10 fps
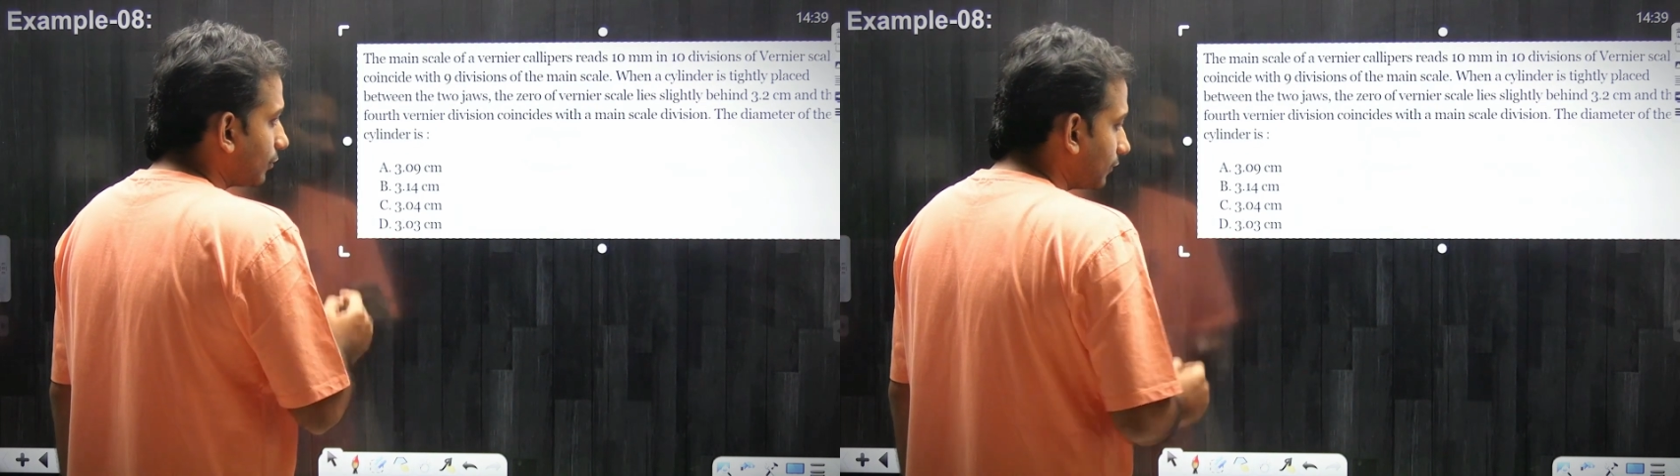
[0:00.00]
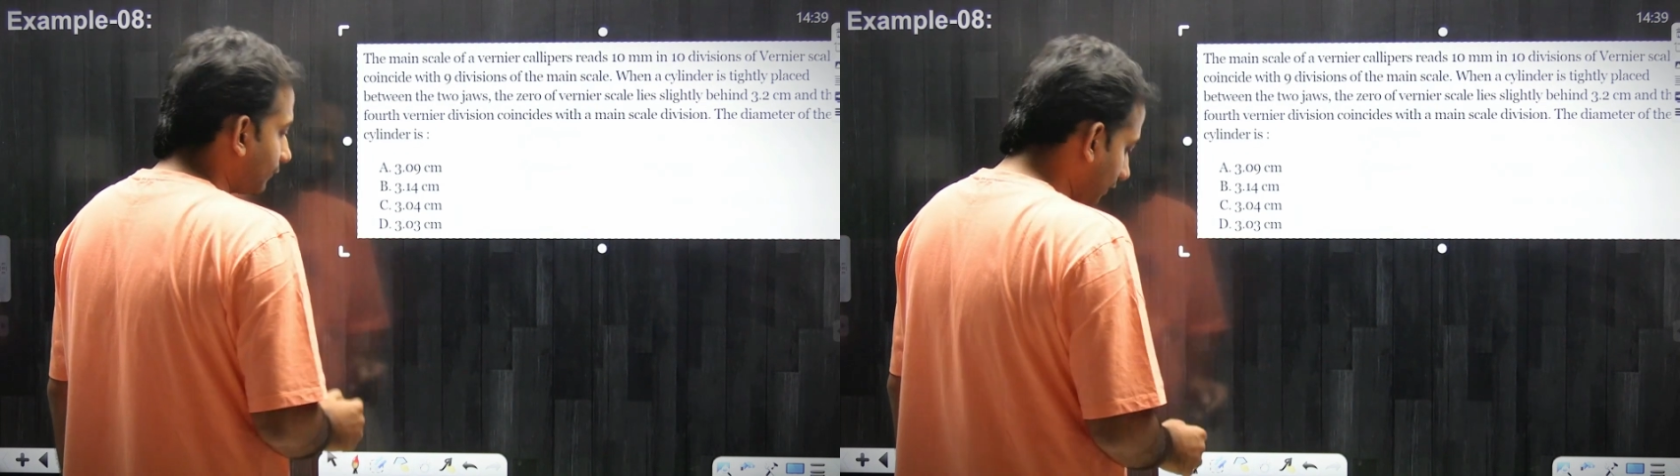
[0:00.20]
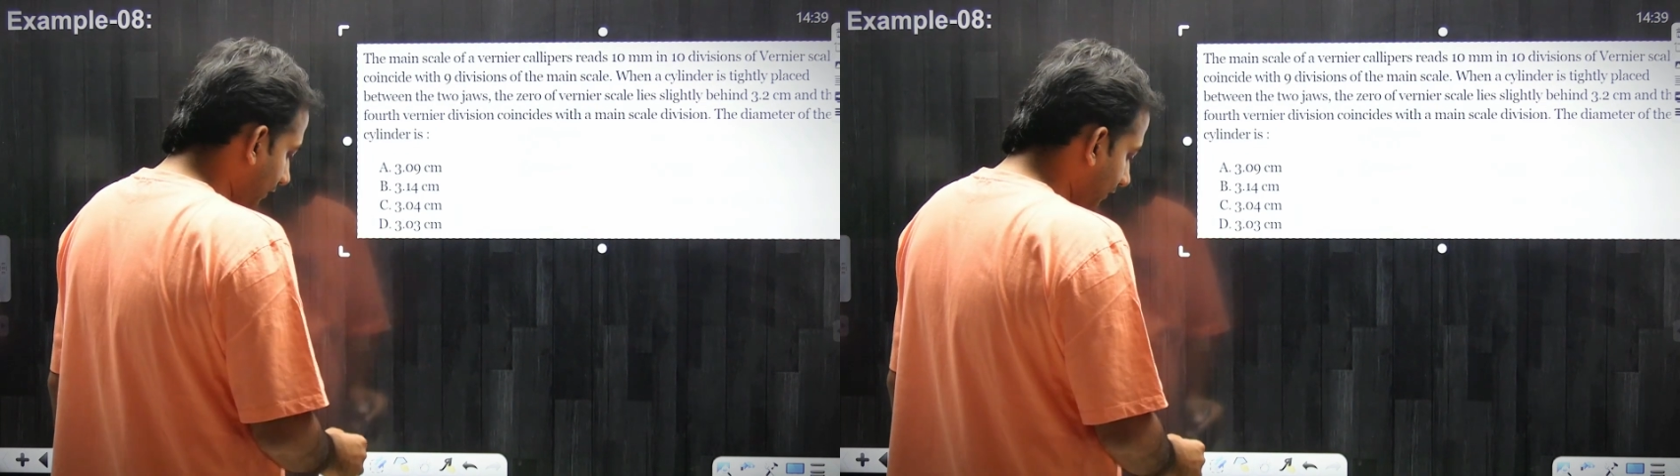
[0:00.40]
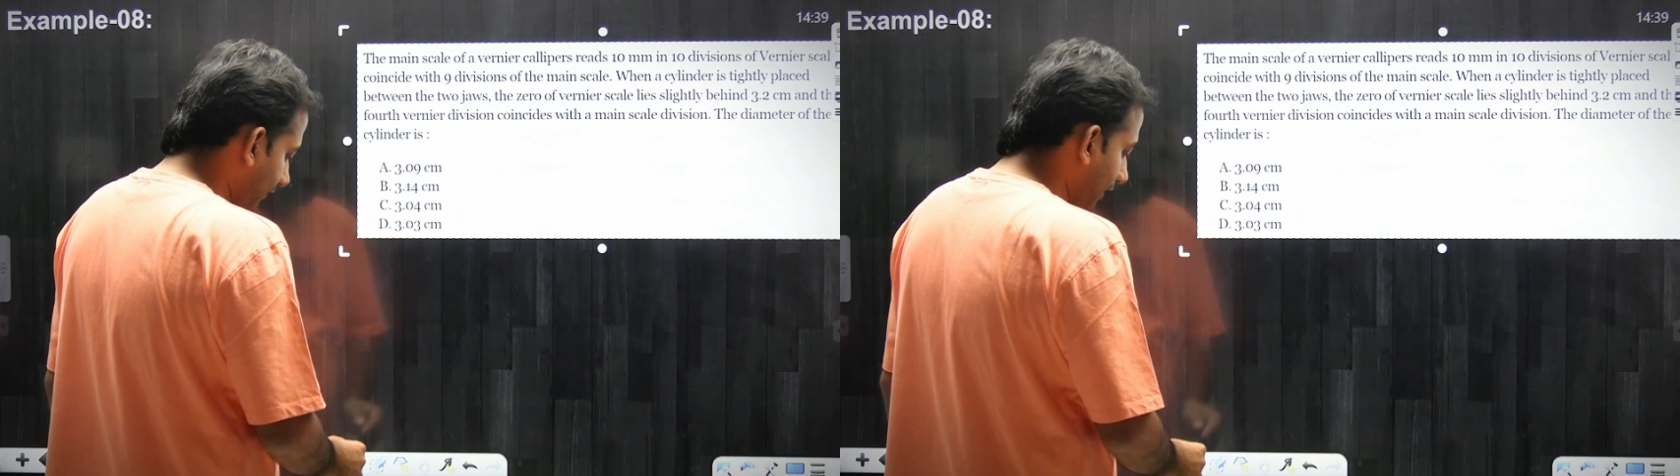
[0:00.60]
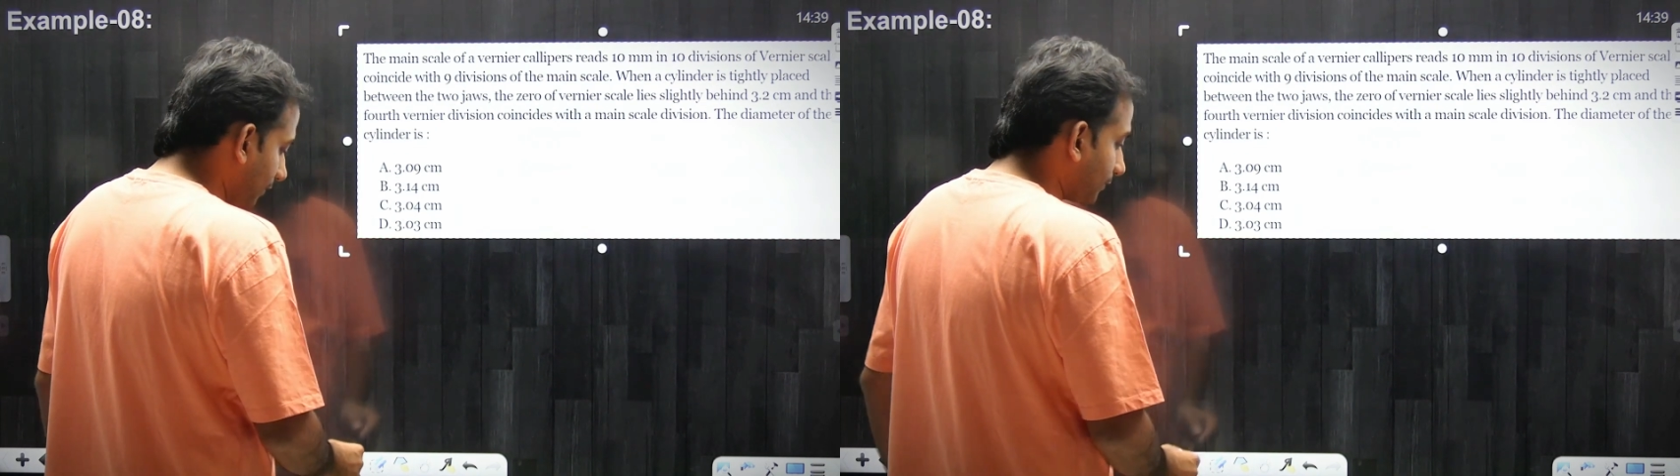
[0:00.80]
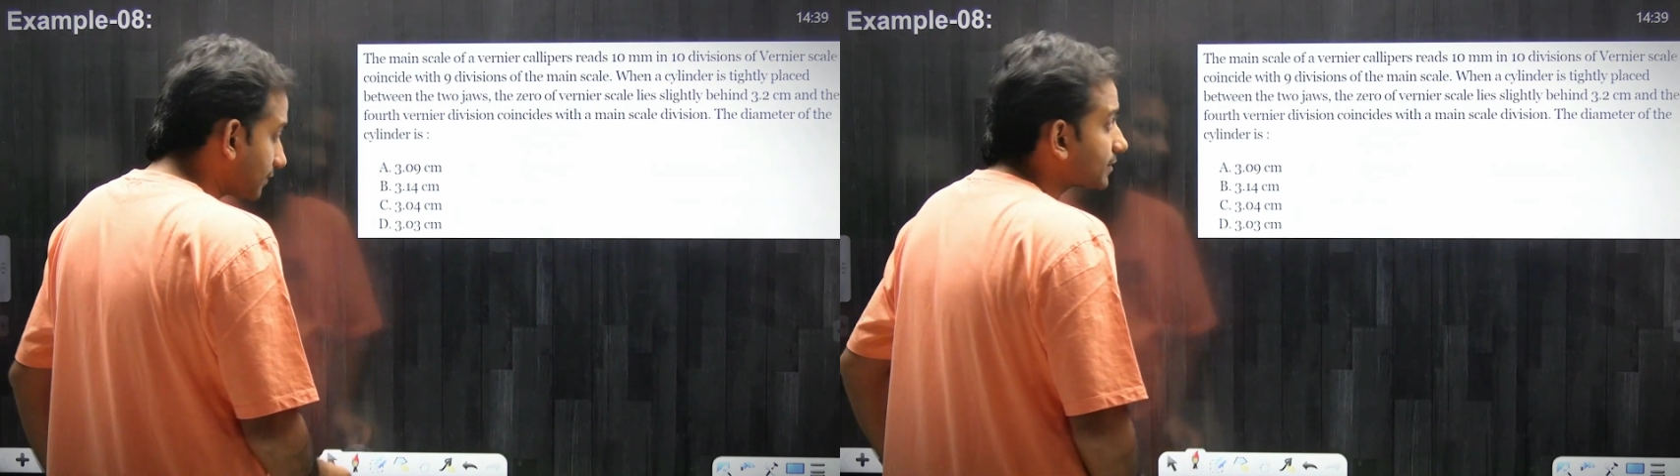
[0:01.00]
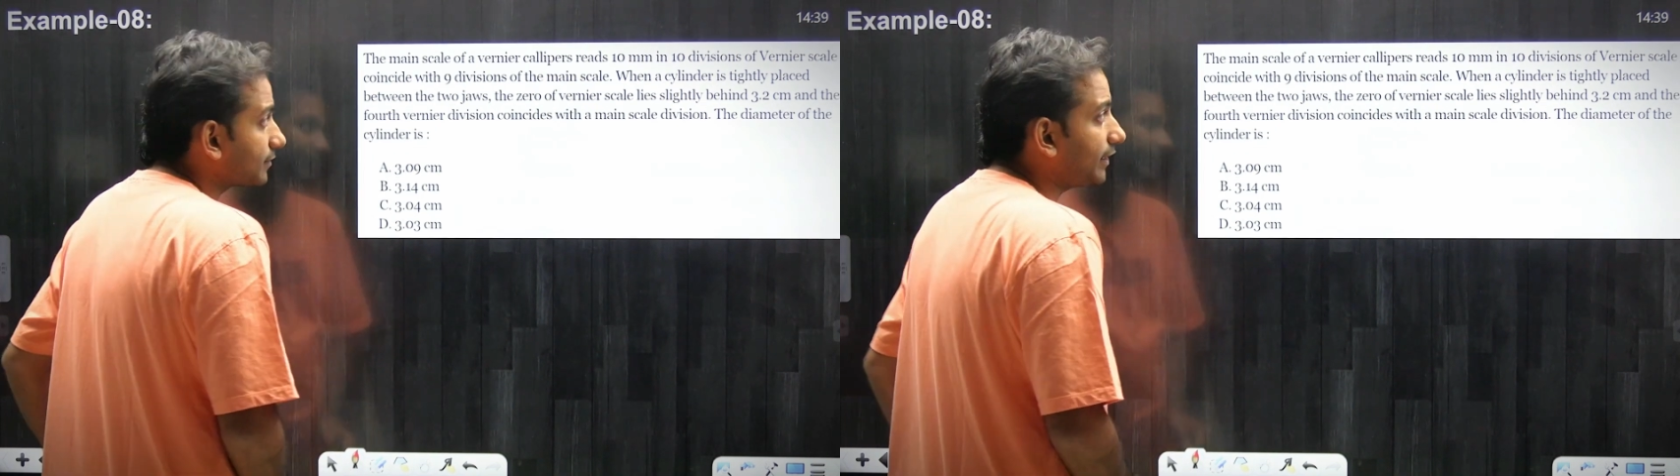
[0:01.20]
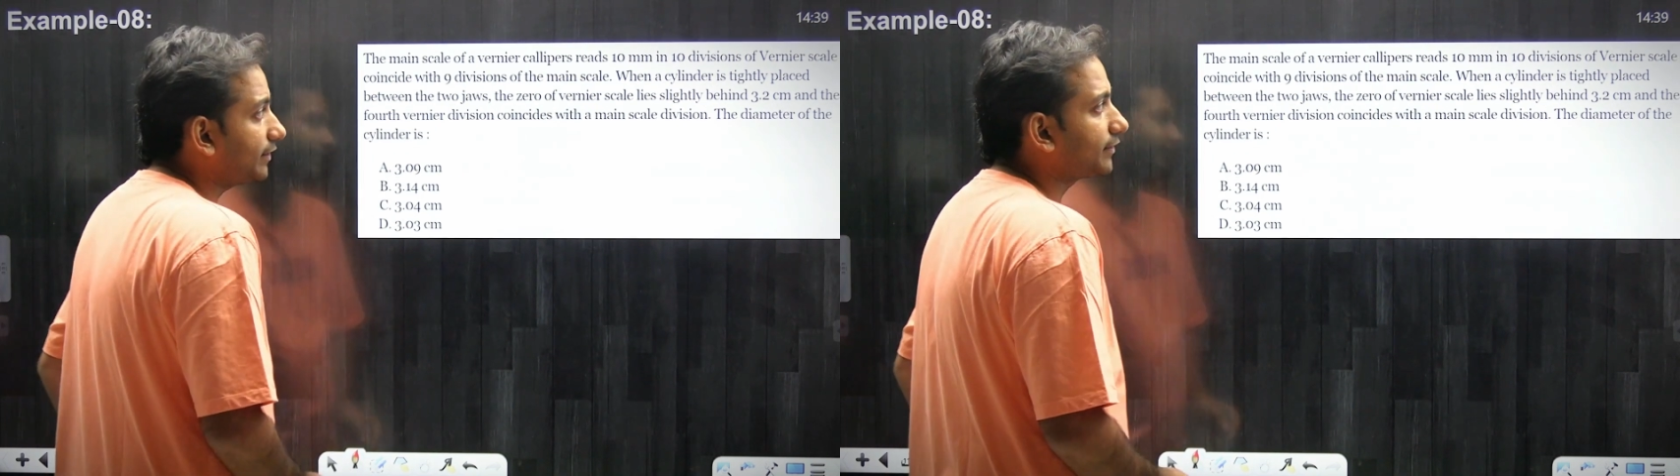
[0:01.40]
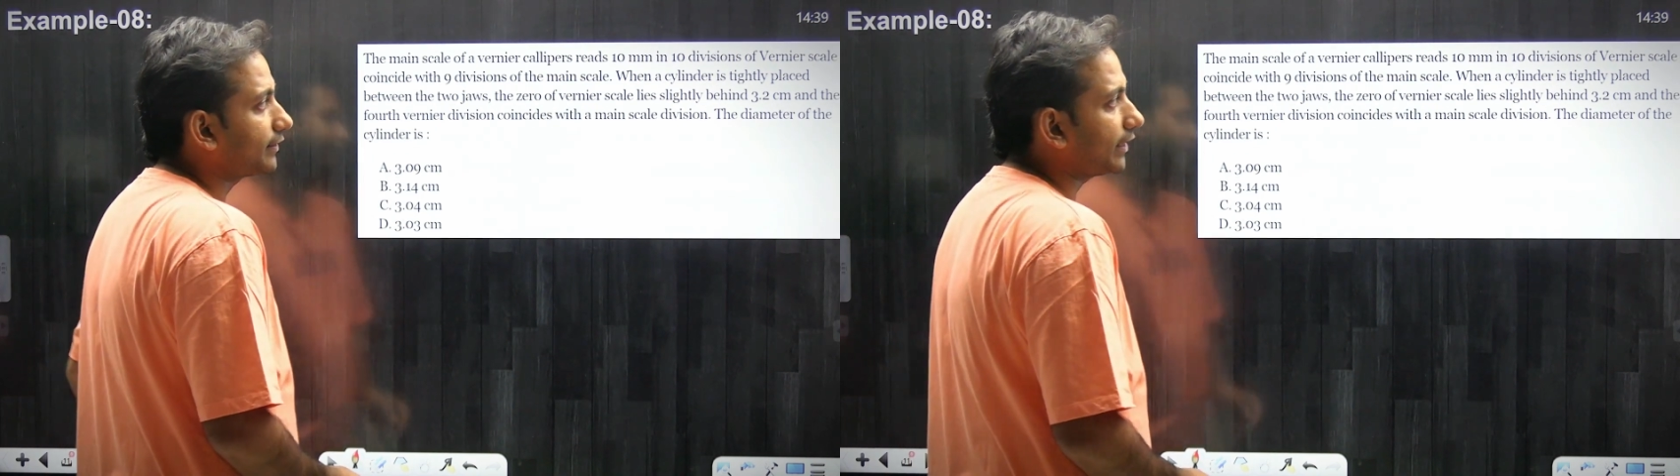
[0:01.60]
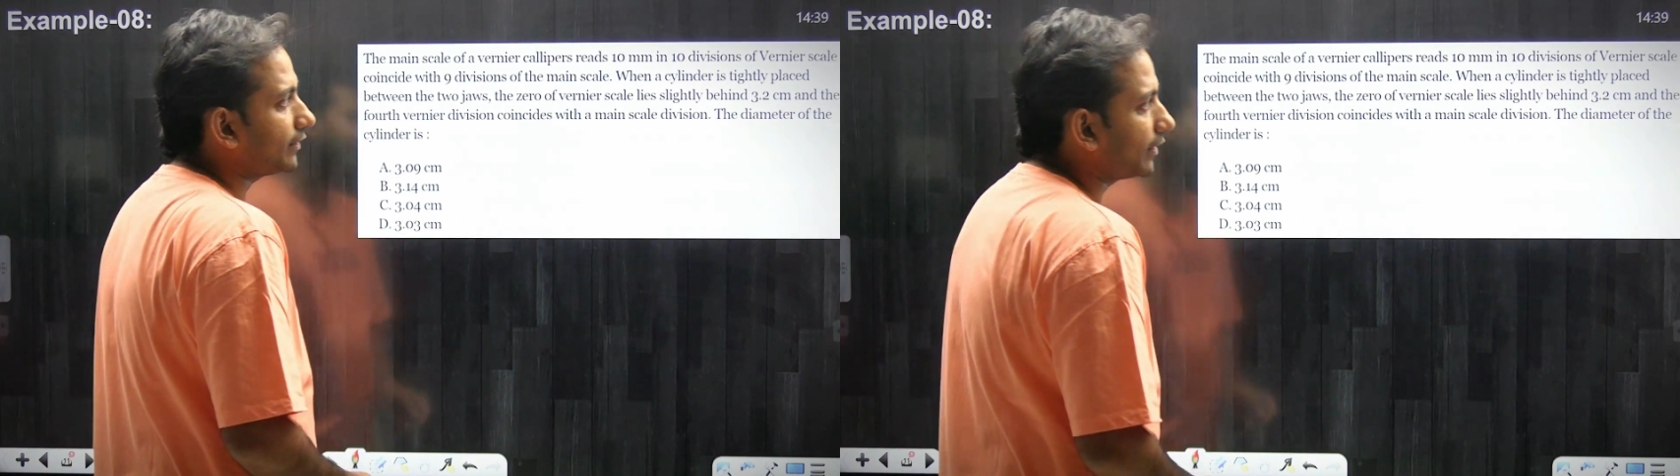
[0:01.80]
of the vernier calipers read
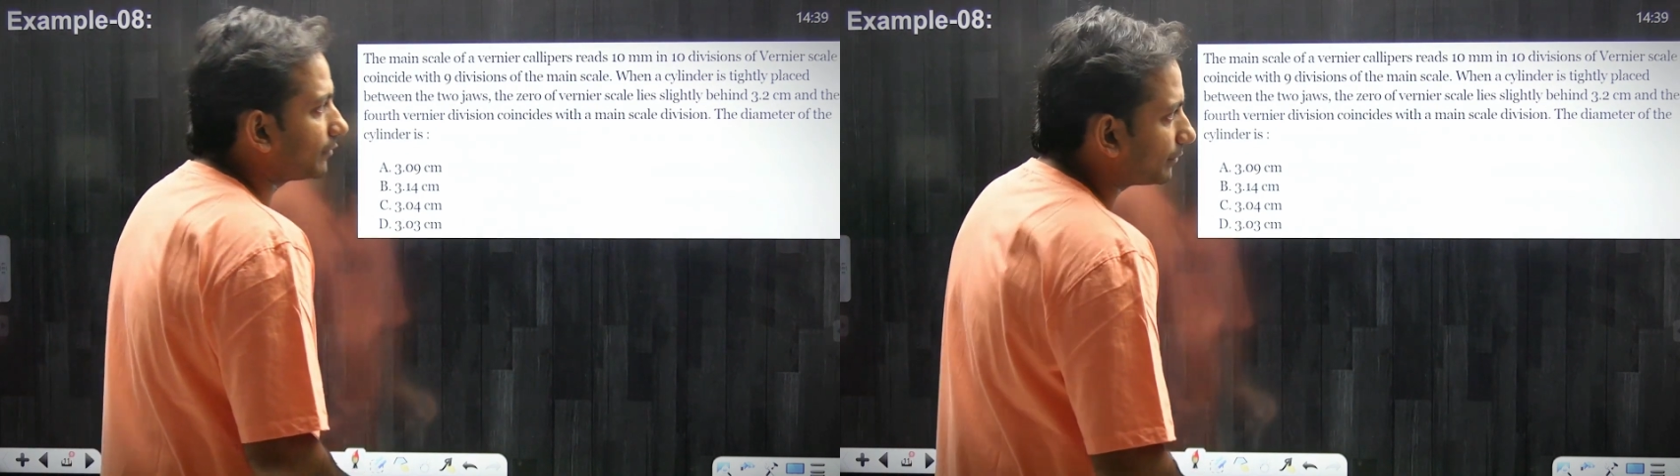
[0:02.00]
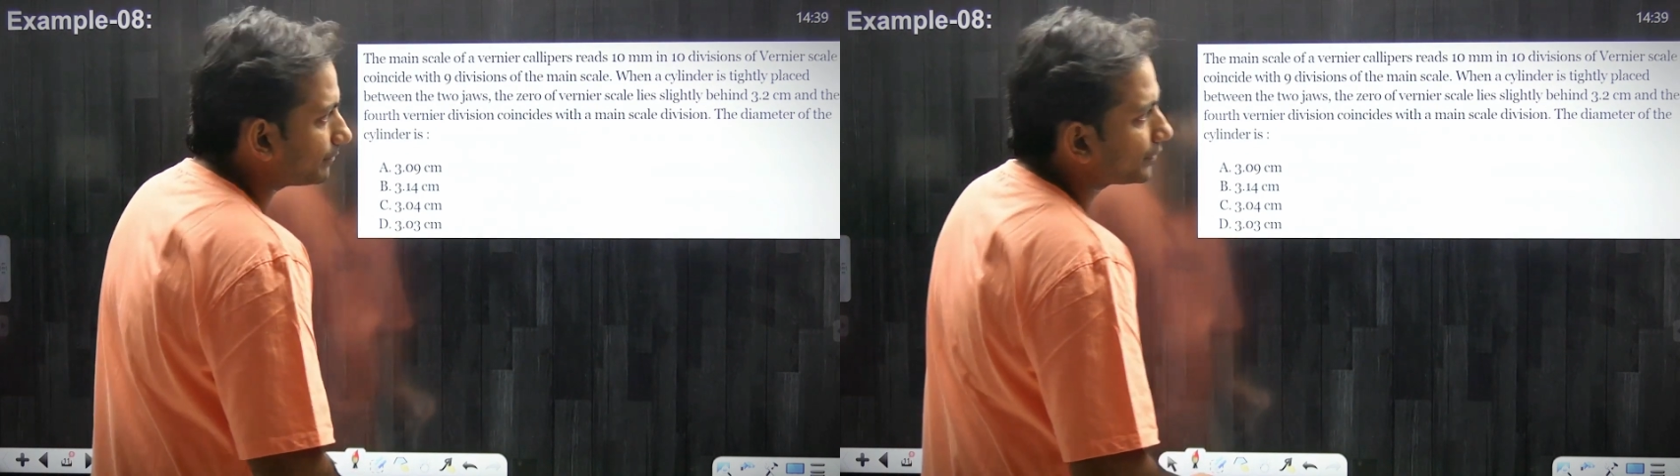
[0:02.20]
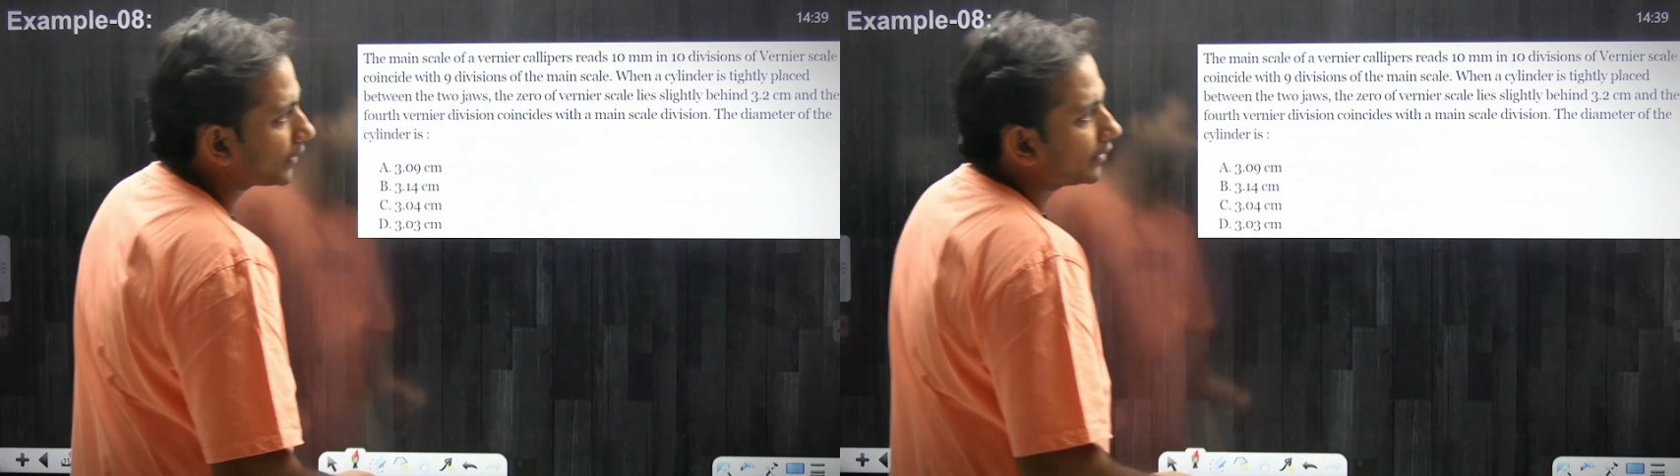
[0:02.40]
10 mm